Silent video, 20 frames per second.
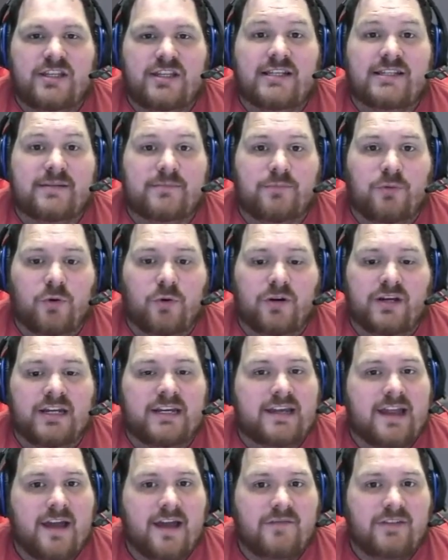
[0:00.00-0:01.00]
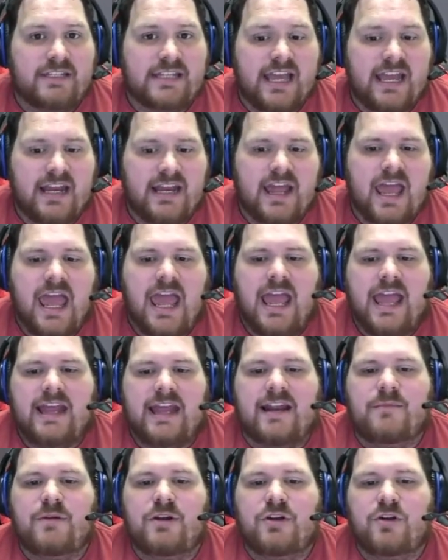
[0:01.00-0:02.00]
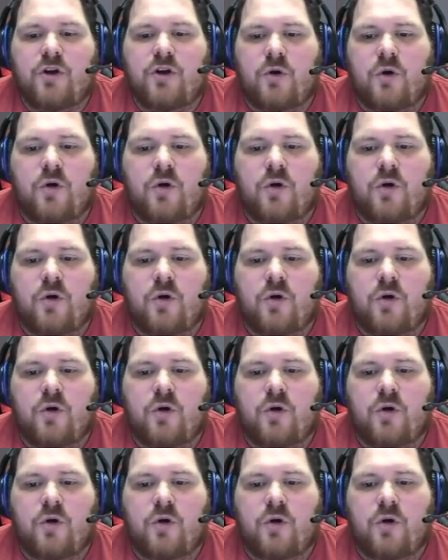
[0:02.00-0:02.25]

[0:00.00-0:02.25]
that's important in Navesgane, and I'm going to go